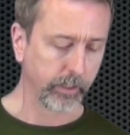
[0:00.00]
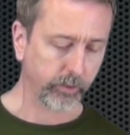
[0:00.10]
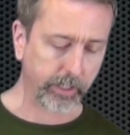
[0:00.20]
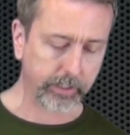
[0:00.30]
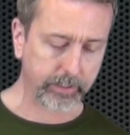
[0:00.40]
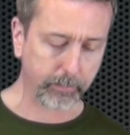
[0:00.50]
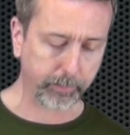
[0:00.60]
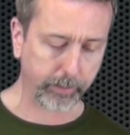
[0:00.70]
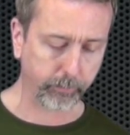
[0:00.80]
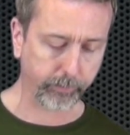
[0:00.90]
So I can
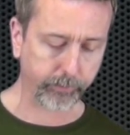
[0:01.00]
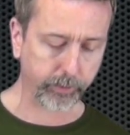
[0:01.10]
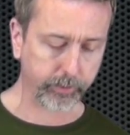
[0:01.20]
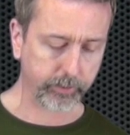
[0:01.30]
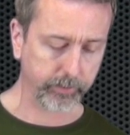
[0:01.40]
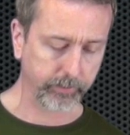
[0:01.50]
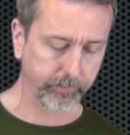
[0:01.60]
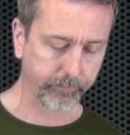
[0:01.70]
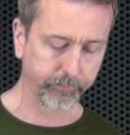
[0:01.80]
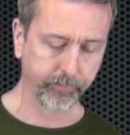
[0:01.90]
simply reverse
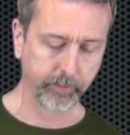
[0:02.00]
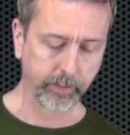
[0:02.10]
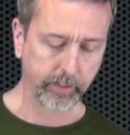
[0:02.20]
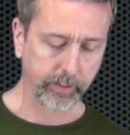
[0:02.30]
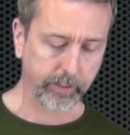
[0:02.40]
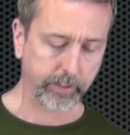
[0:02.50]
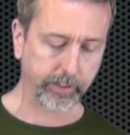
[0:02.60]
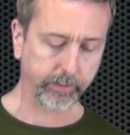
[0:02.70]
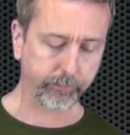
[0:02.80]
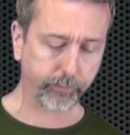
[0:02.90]

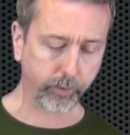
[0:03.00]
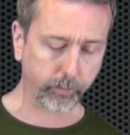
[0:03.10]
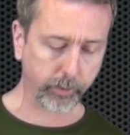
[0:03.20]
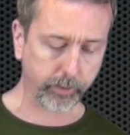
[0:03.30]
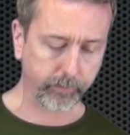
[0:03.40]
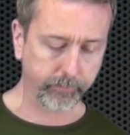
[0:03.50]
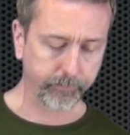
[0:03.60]
and forward.